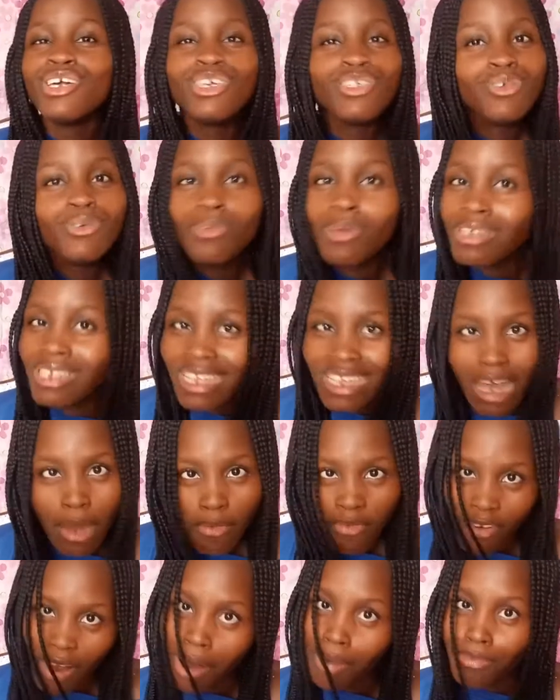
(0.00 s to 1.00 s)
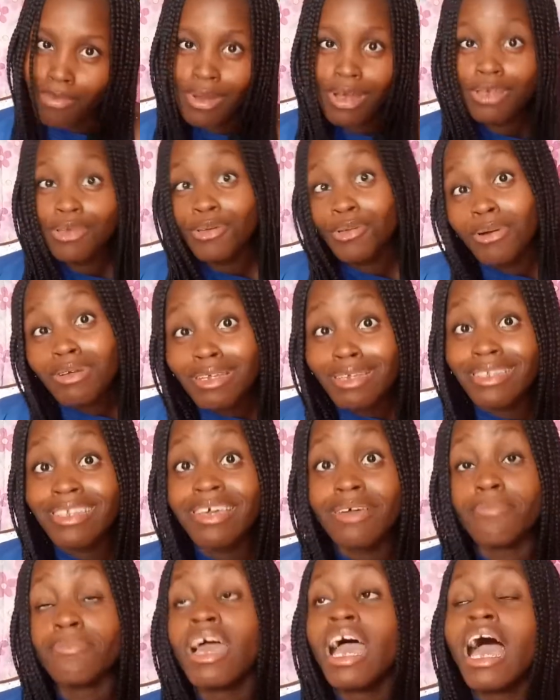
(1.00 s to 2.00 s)
You don't need them, fam. You don't need
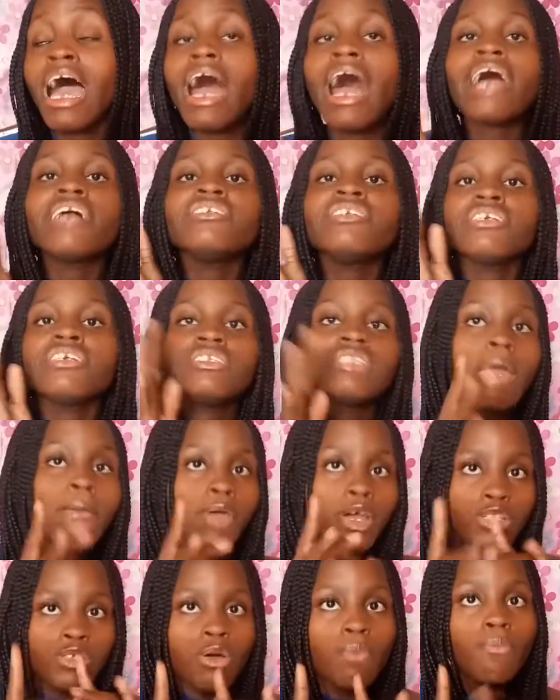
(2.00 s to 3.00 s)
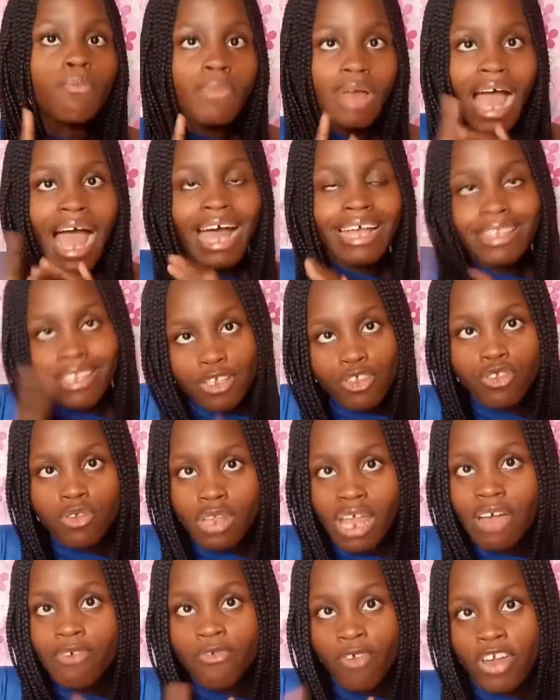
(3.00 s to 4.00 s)
them. And let me also add this to
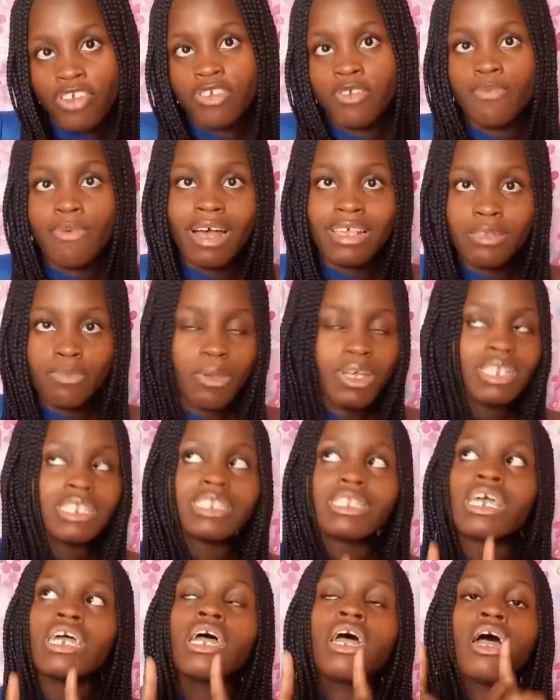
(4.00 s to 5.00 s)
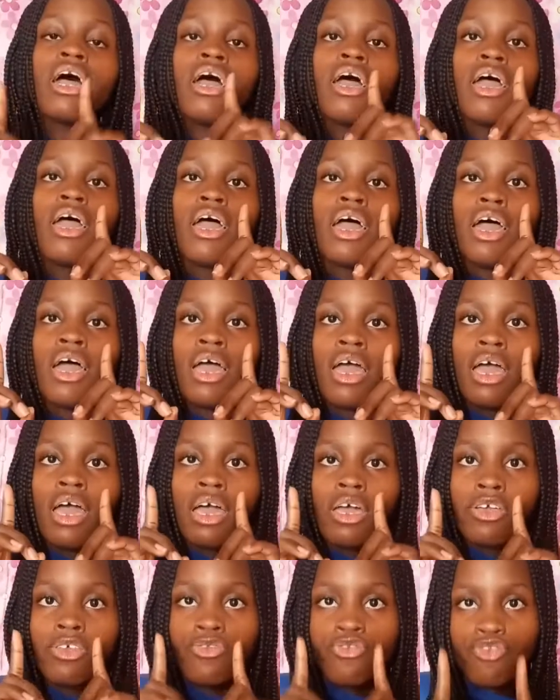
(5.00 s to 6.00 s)
that friendship aspect.
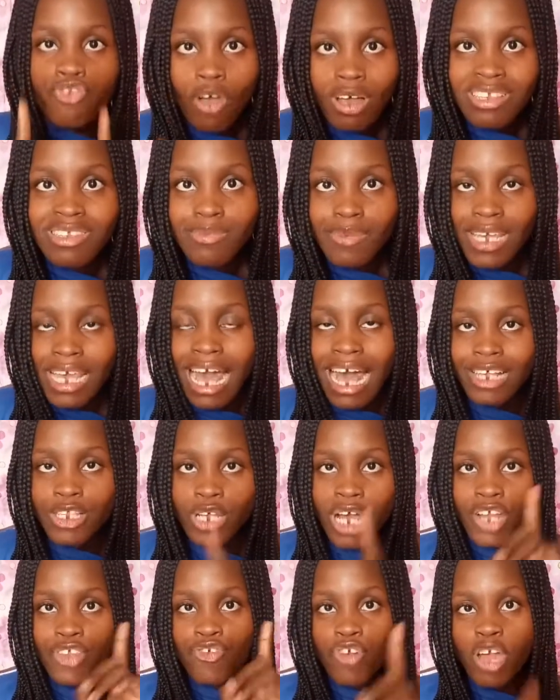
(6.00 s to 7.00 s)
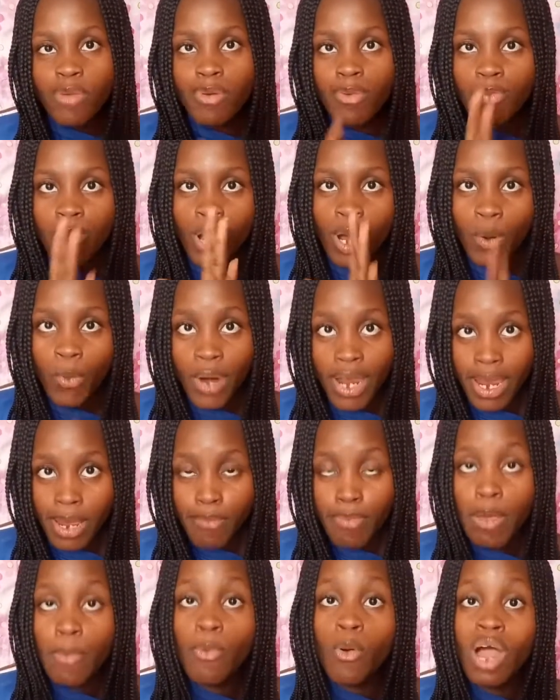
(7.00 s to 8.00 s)
Trust me, as you are throwing people away,
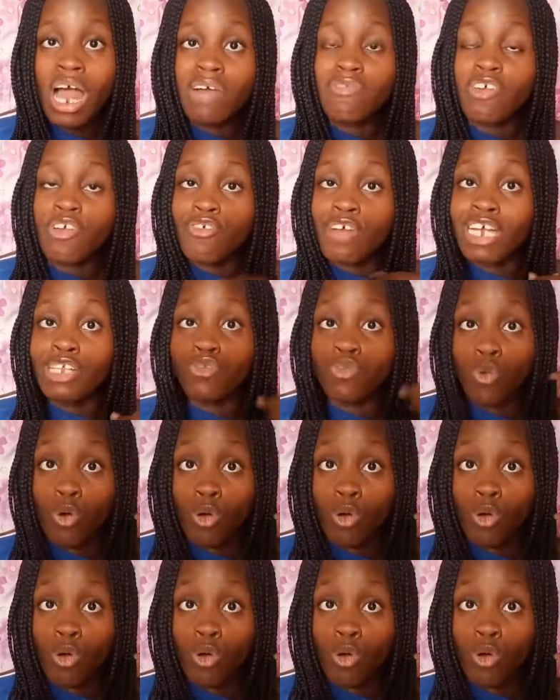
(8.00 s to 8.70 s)
people have a right to